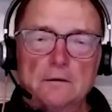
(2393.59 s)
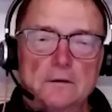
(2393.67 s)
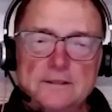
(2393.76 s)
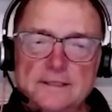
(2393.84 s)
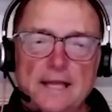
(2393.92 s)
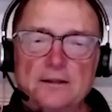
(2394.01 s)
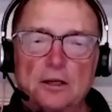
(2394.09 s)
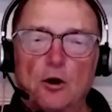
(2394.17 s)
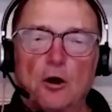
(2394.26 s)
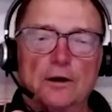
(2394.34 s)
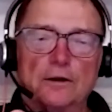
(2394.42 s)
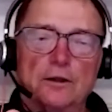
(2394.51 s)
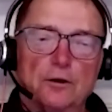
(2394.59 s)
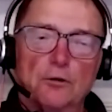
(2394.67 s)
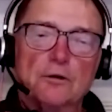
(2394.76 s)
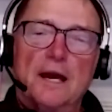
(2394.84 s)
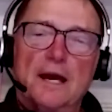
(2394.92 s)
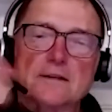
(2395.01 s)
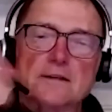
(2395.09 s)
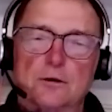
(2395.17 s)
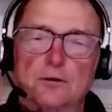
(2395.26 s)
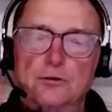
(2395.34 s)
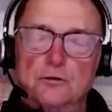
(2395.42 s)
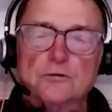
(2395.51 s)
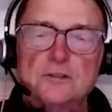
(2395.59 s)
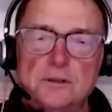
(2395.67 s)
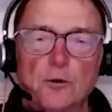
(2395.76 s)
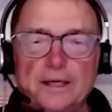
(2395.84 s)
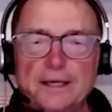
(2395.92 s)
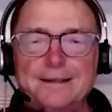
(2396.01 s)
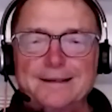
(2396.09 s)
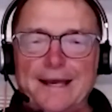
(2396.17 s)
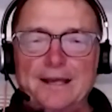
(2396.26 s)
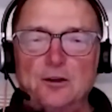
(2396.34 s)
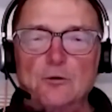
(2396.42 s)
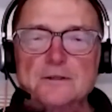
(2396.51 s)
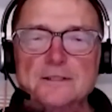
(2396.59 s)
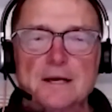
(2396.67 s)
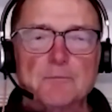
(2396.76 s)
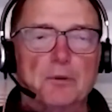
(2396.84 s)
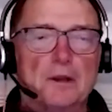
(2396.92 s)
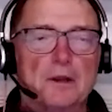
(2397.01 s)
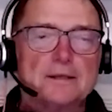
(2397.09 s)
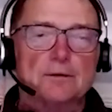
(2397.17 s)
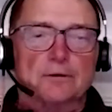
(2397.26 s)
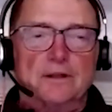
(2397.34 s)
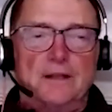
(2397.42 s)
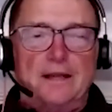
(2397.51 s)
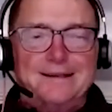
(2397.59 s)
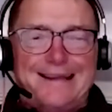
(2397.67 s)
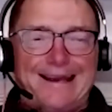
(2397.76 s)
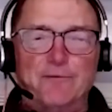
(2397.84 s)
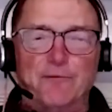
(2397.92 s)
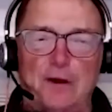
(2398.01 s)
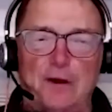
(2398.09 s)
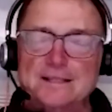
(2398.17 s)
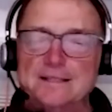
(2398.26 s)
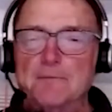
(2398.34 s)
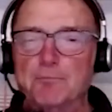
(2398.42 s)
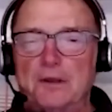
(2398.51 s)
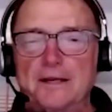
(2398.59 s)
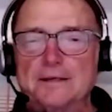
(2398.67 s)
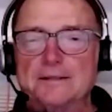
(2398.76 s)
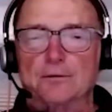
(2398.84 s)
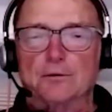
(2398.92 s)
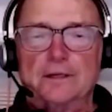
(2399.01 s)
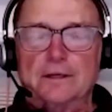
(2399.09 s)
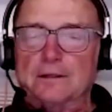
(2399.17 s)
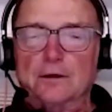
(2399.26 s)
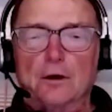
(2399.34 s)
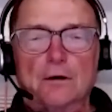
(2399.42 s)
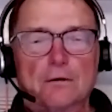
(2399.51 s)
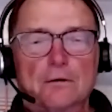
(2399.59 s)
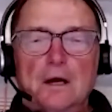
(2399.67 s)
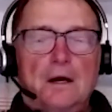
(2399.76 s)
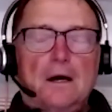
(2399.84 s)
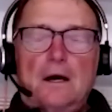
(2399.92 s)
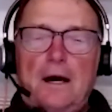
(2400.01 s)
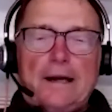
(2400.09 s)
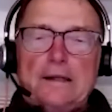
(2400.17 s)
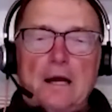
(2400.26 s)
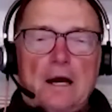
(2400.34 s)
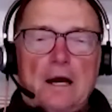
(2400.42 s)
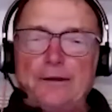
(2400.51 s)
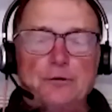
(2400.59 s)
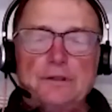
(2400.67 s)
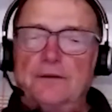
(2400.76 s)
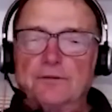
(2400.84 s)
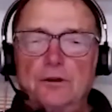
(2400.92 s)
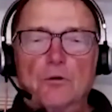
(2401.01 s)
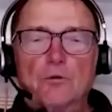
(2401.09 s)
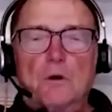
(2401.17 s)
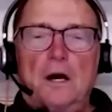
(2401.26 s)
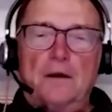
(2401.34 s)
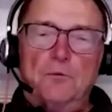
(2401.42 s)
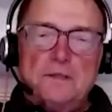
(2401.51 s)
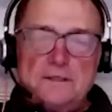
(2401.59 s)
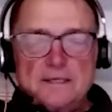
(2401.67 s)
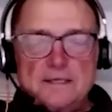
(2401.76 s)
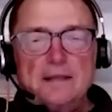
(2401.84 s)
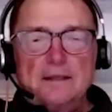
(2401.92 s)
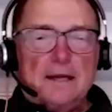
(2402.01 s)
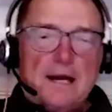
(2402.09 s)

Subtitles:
send the car to you, Ken, so it can take you someplace, or it can take Fred someplace, or it can go, I don't even know why I would send it